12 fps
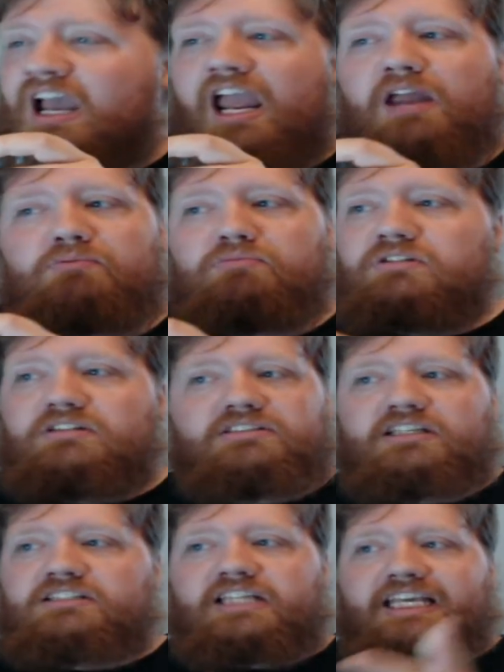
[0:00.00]
and
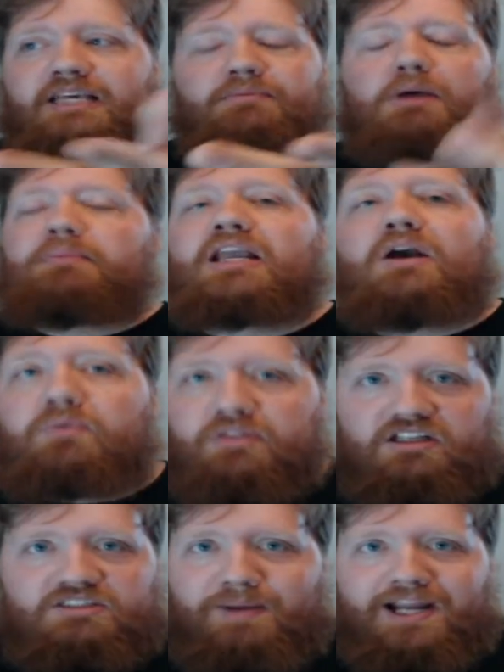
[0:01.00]
since they keep coming out with
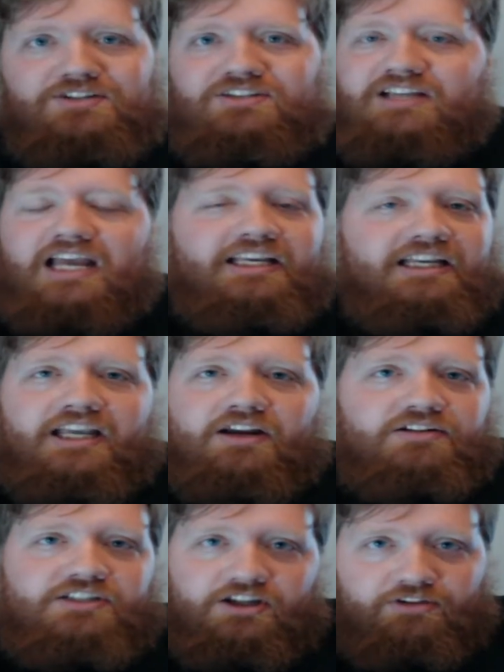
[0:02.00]
expansions, I can
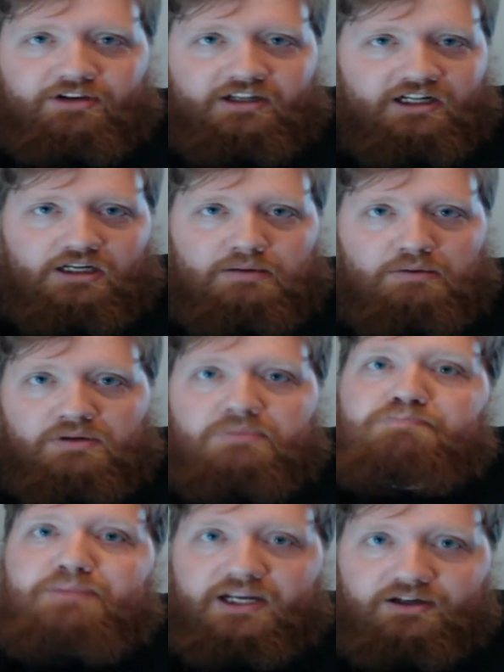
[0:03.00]
guarantee you they're going to come out
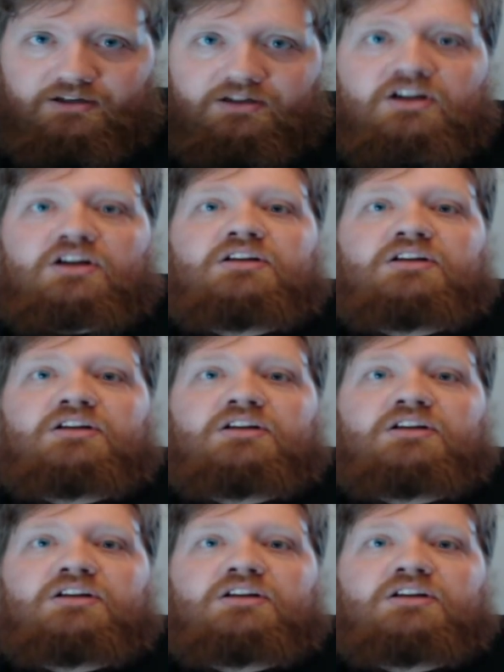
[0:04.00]
with bigger,